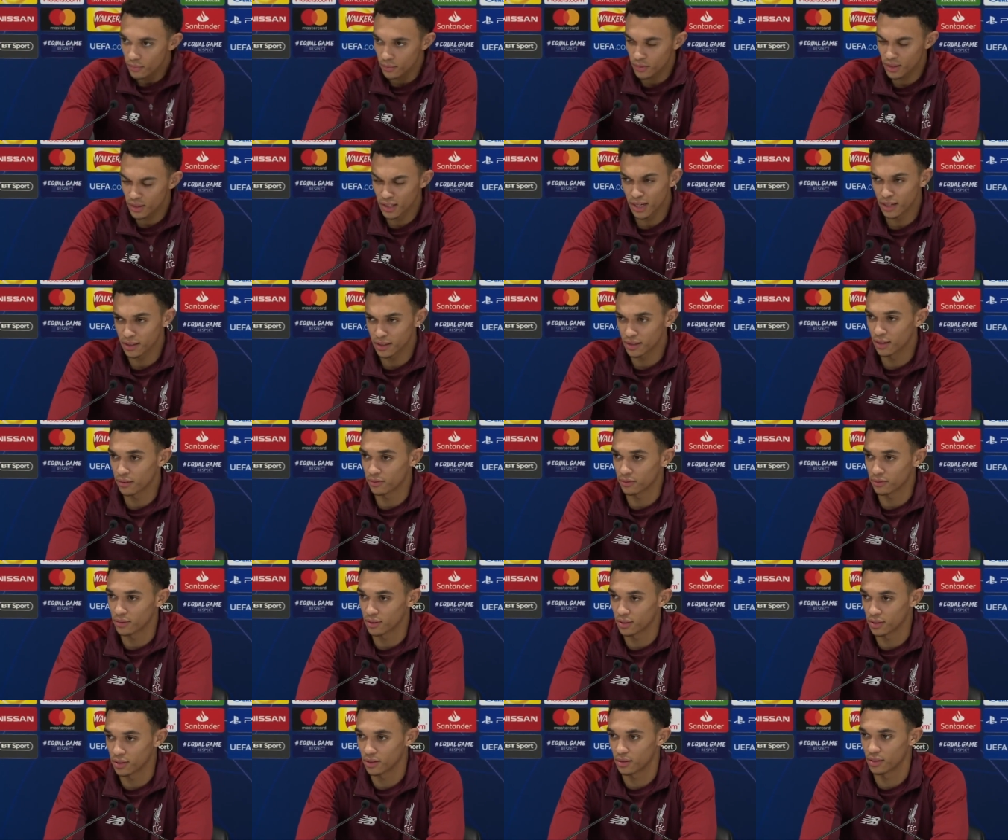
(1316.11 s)
Yeah
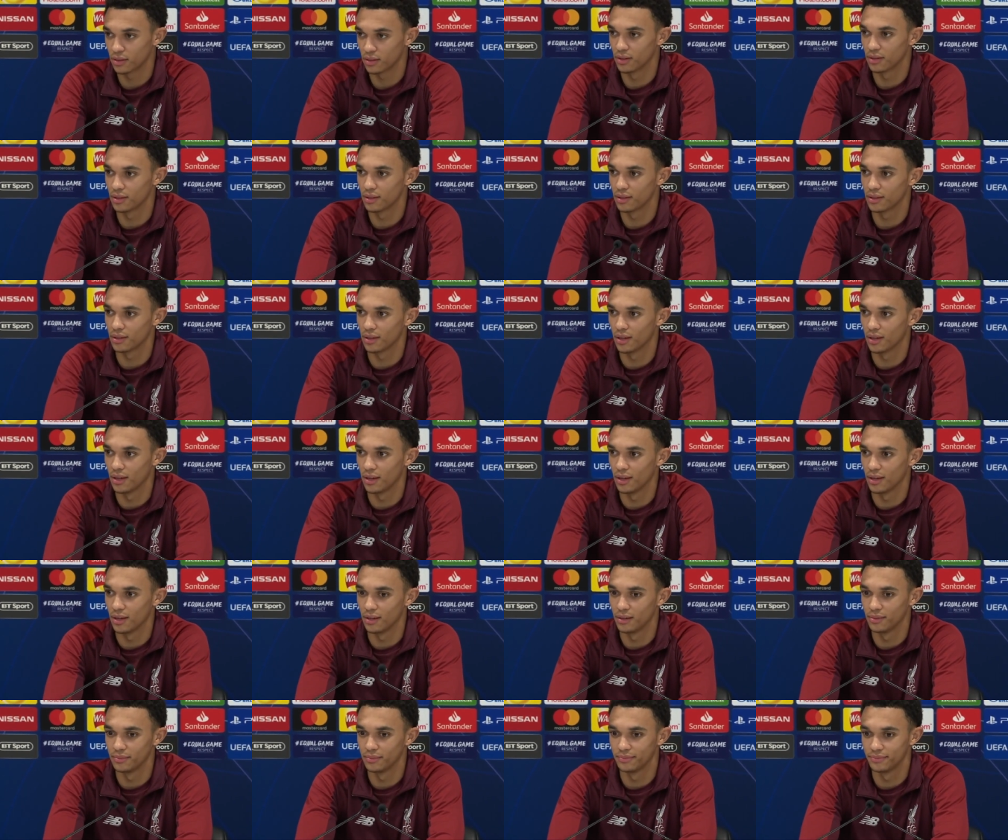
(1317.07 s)
definitely I think
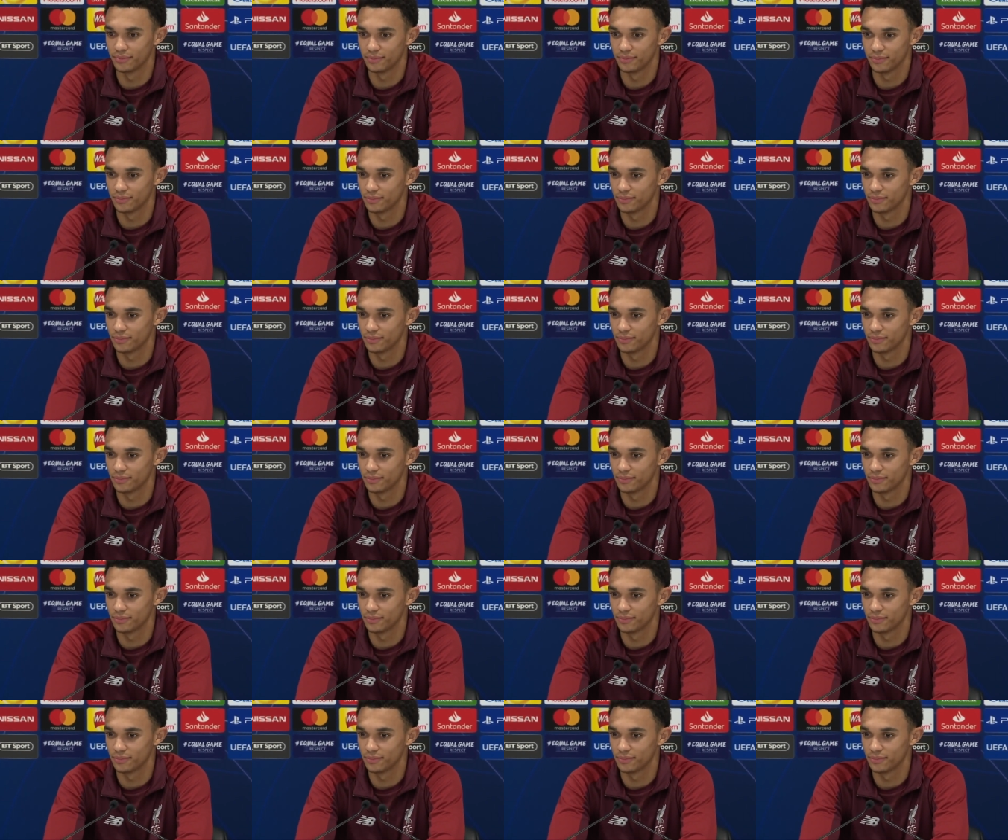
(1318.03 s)
um,